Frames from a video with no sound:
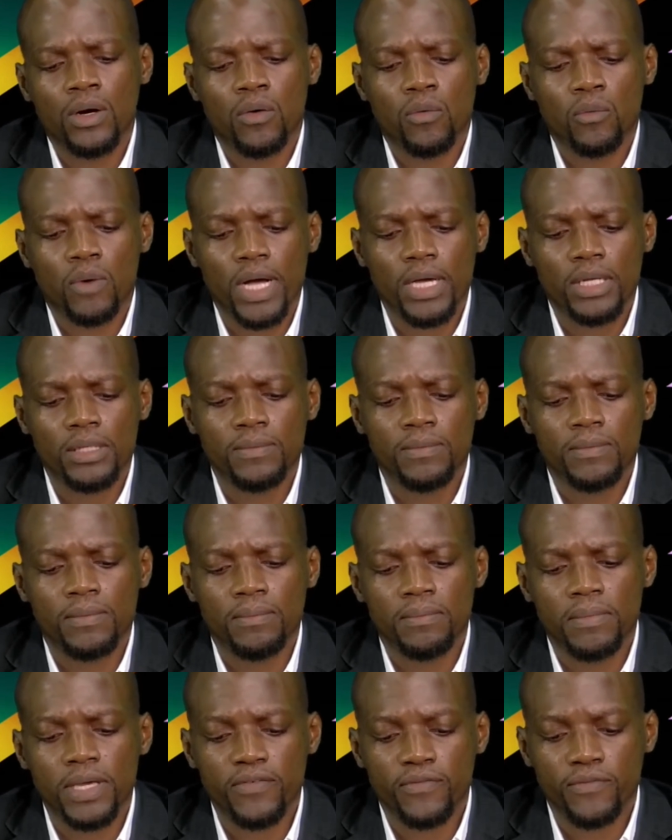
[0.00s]
while
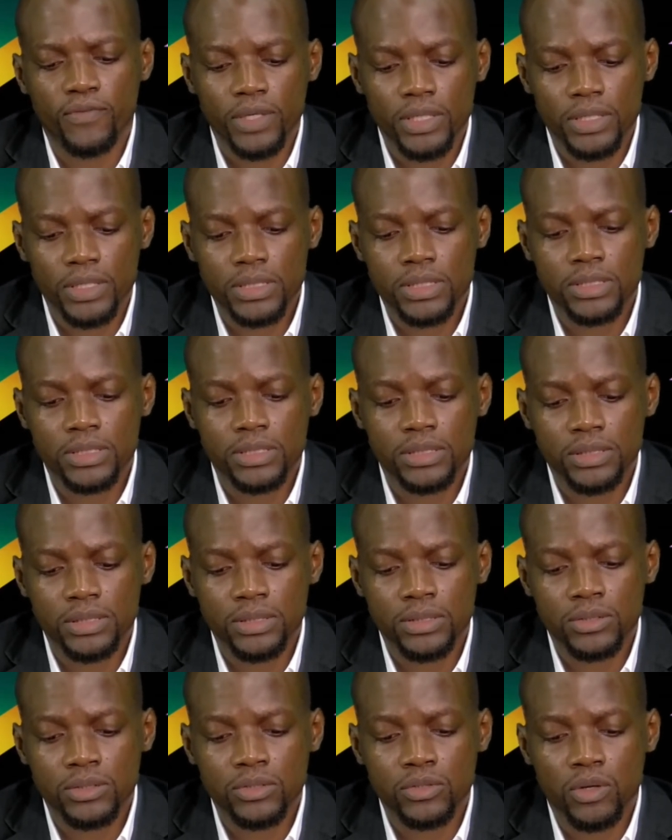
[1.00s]
May 1st
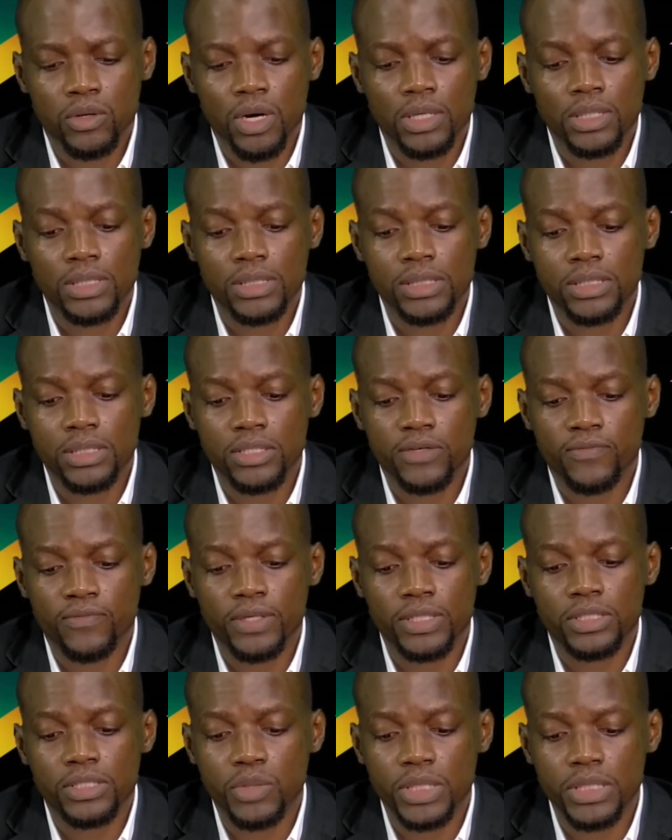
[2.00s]
to August
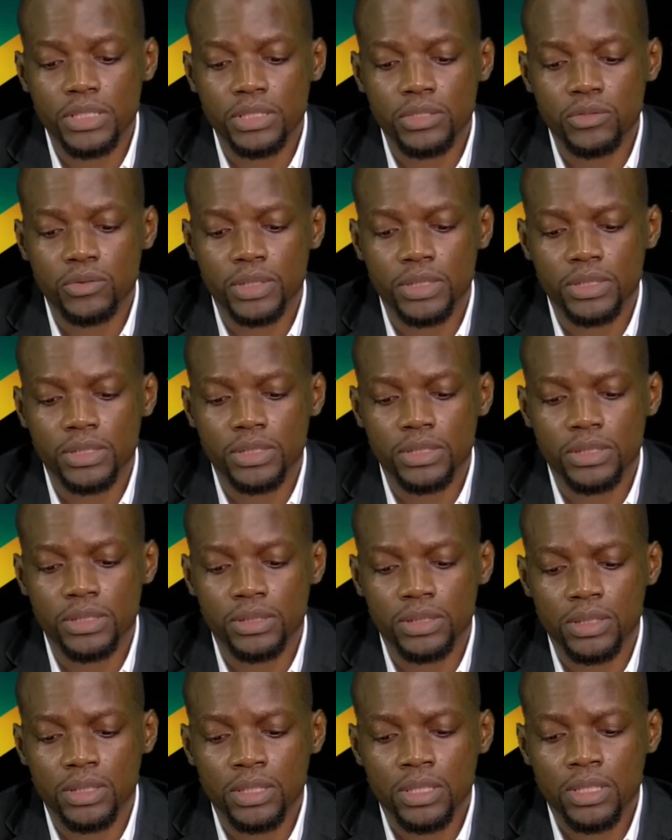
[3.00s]
31st, 2020,
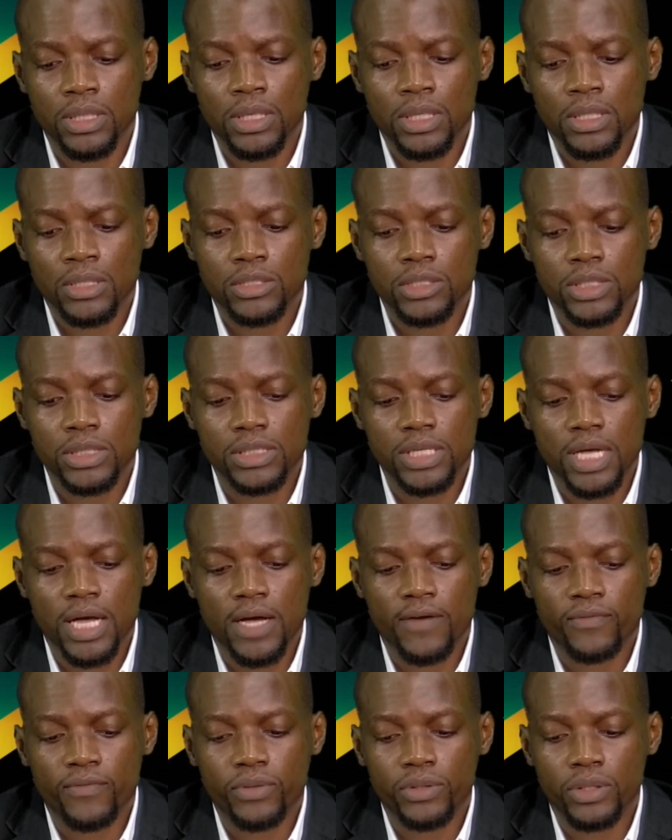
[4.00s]
just
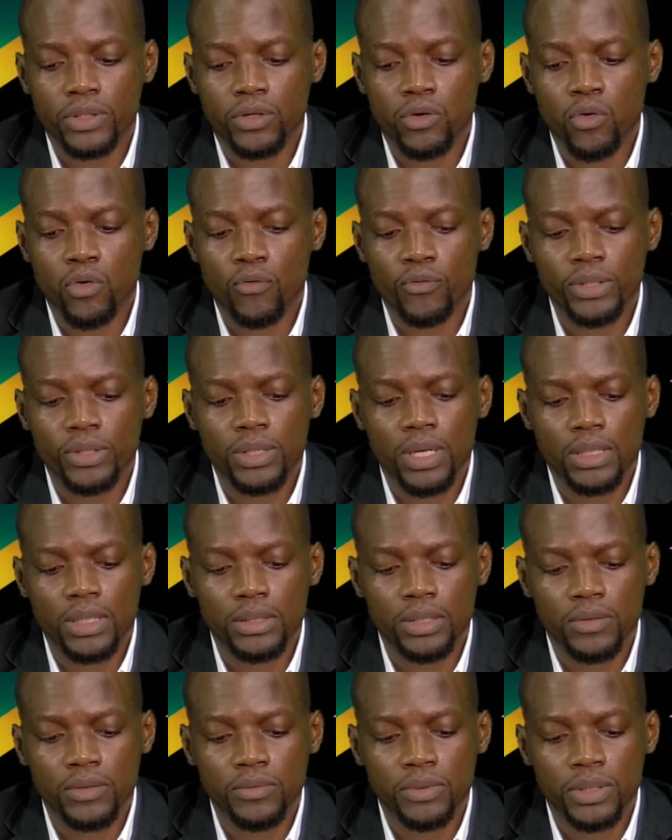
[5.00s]
after the COVID
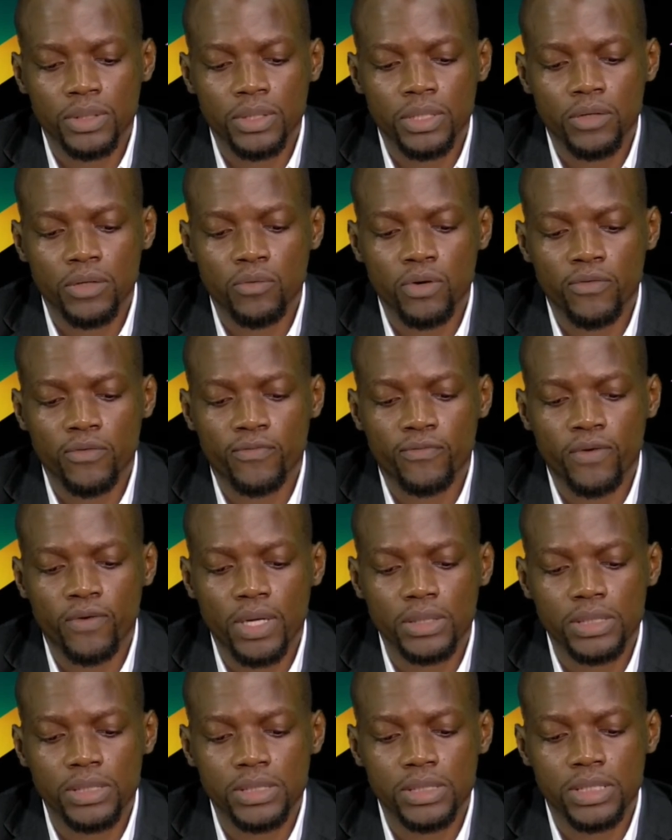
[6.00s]
lockdown, there were
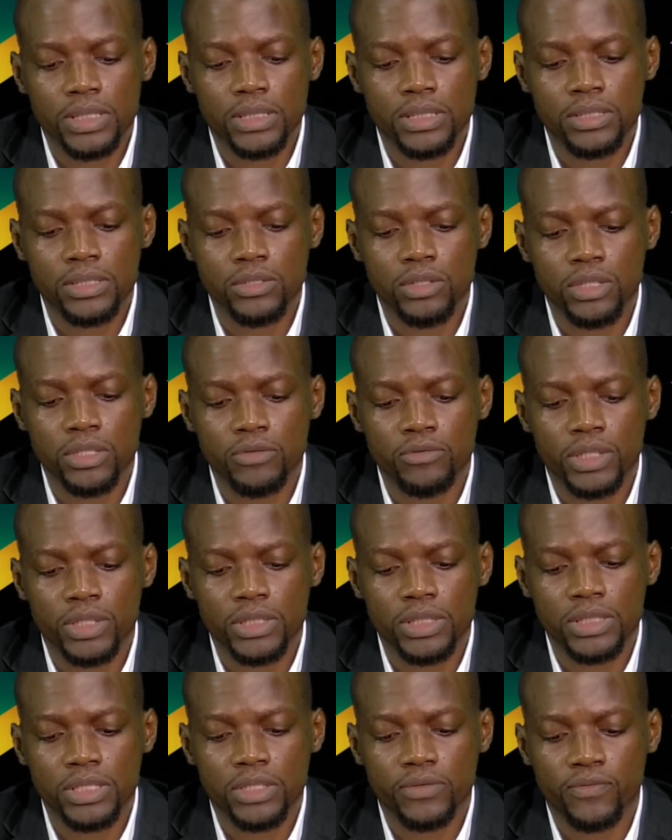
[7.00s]
46 newly
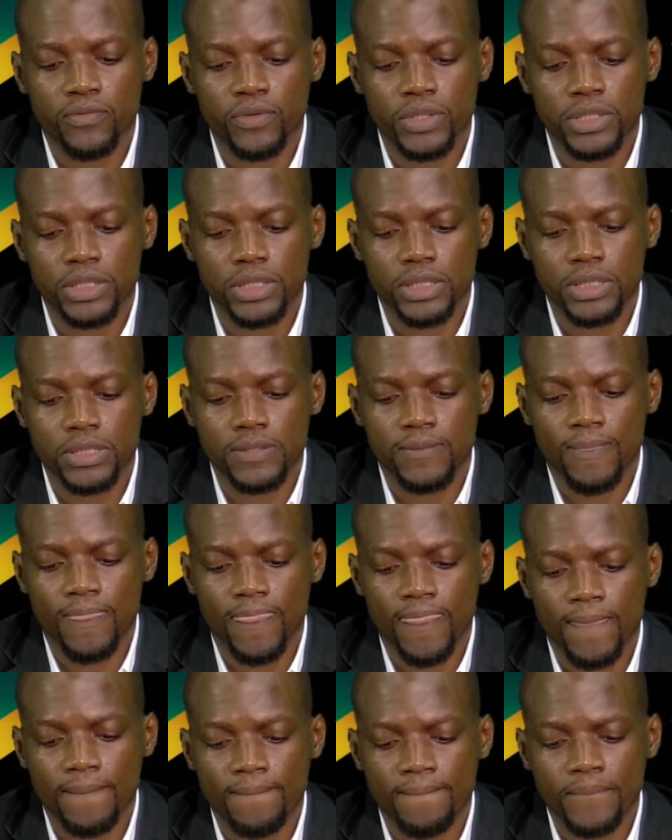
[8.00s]
registered fishers.
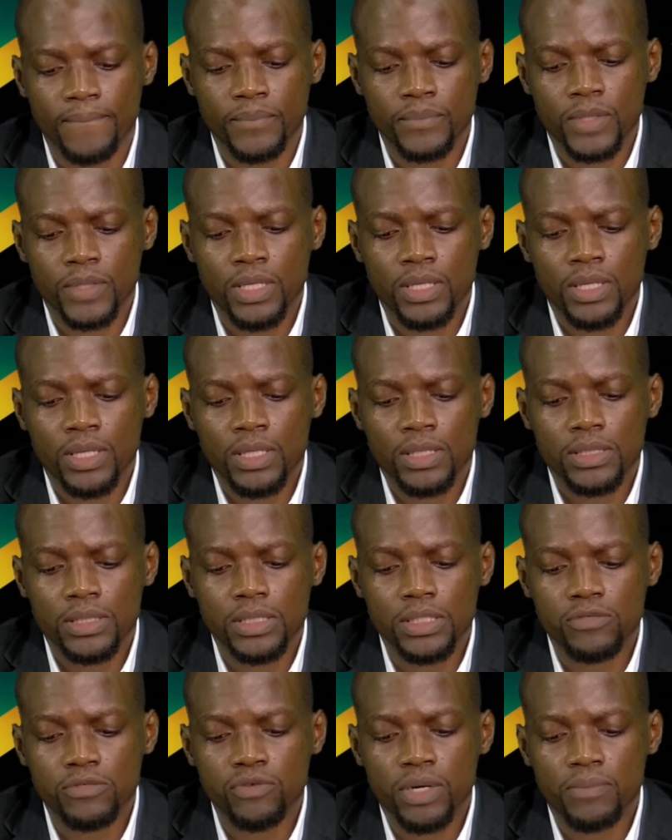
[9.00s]

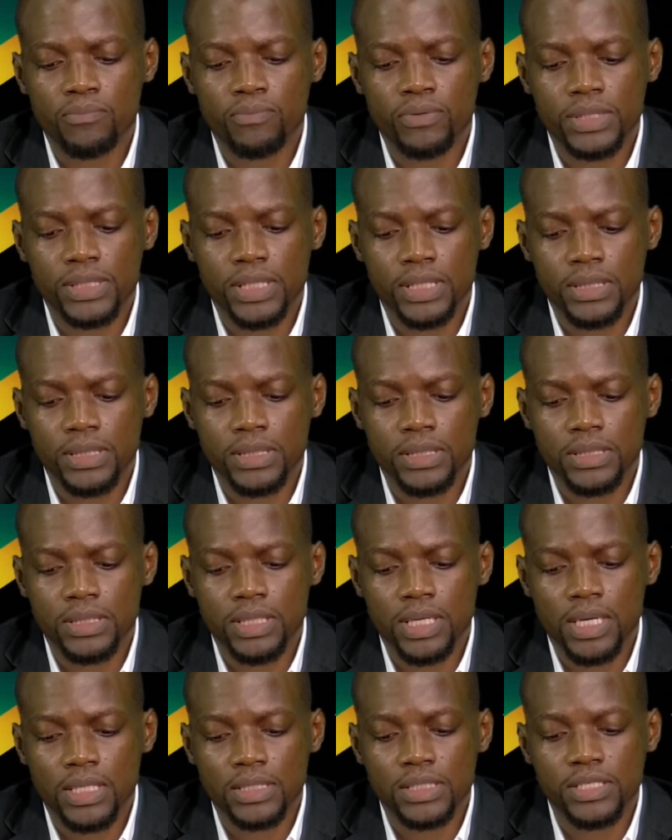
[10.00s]
This represents
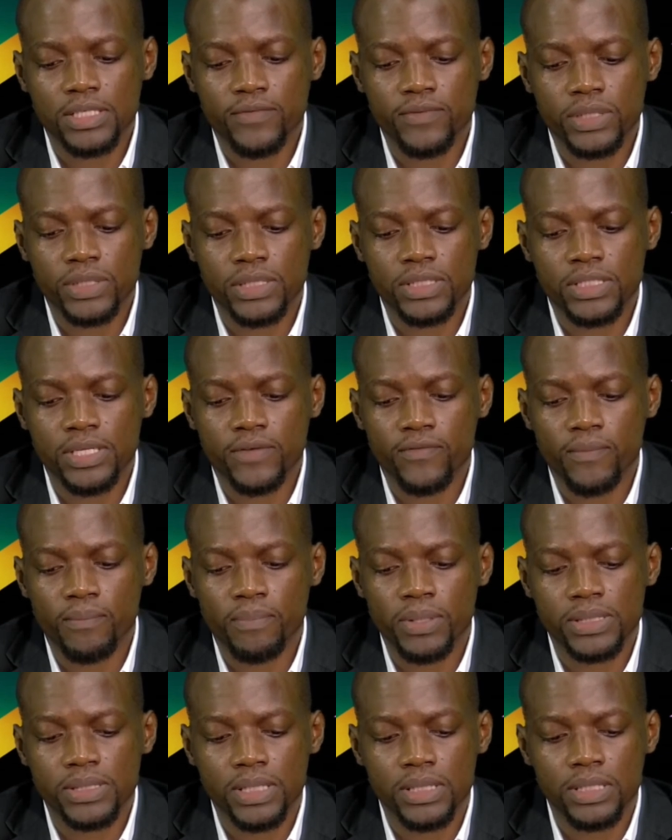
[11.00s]
a
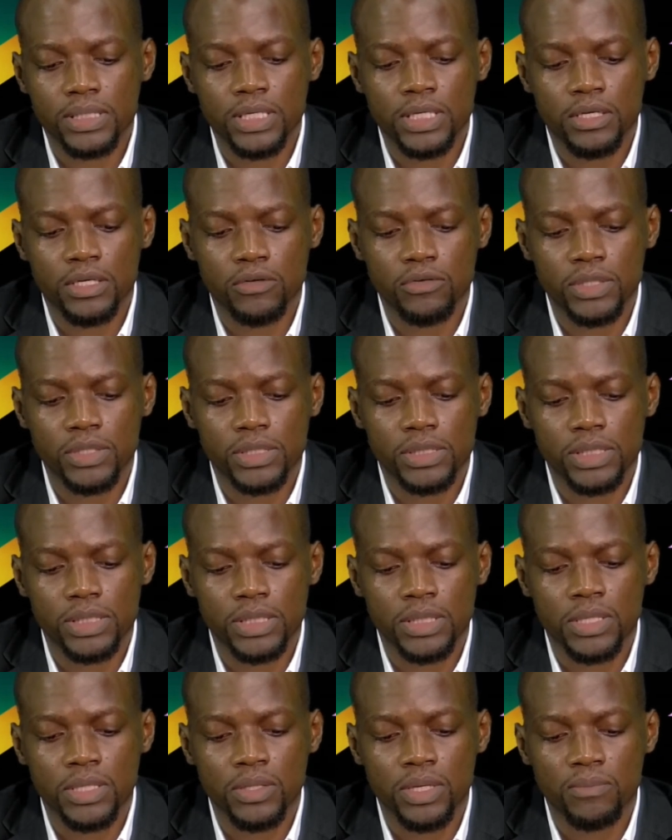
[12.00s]
77% increase
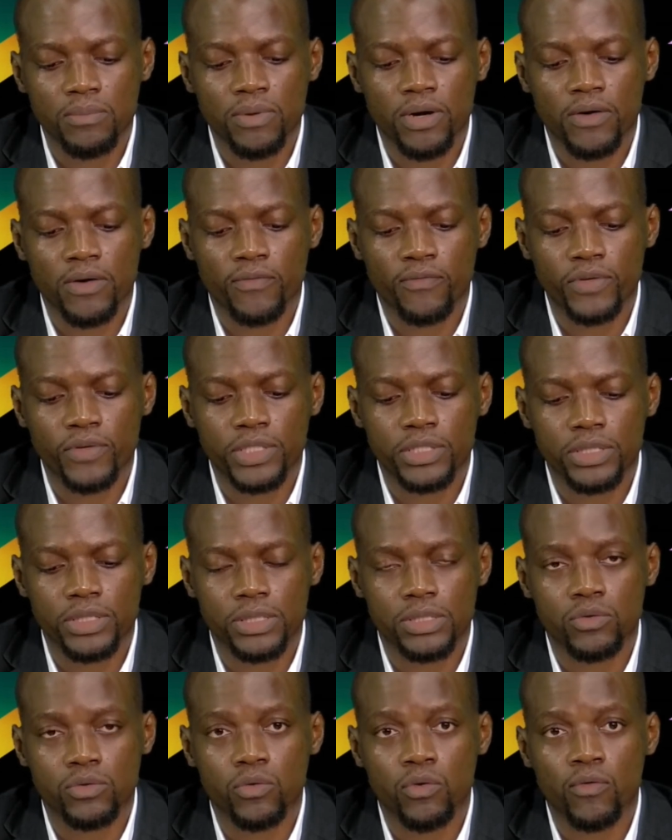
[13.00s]
in the number of
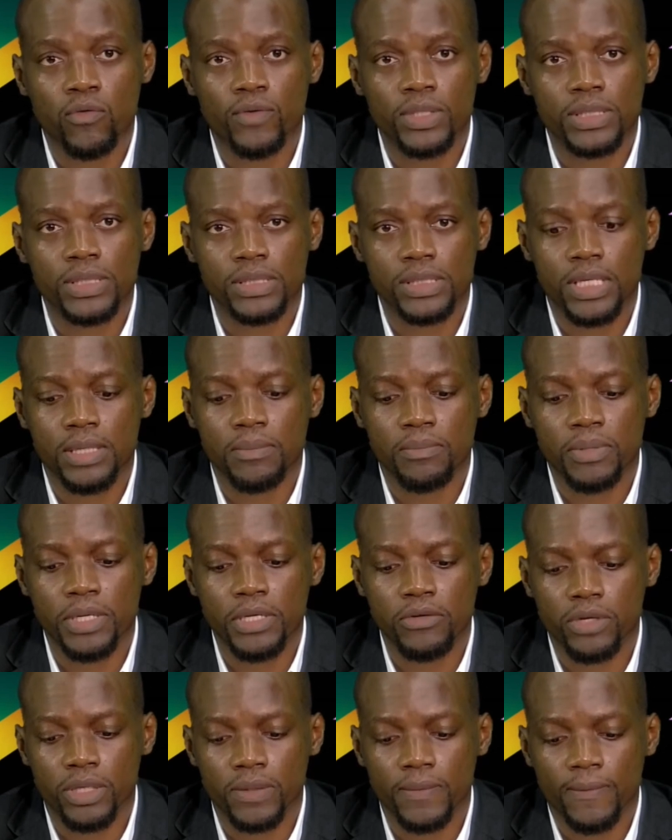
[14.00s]
fishers over the same
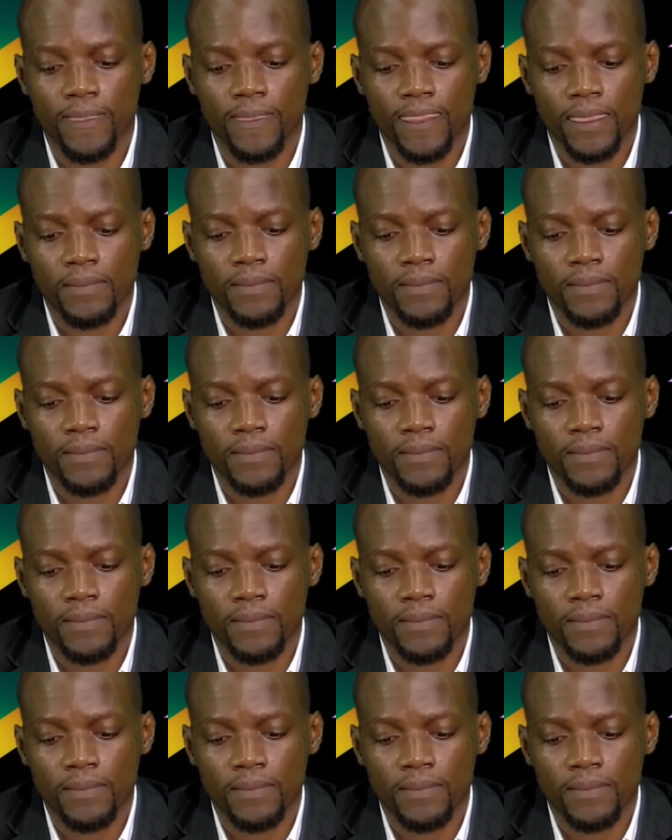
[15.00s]
period.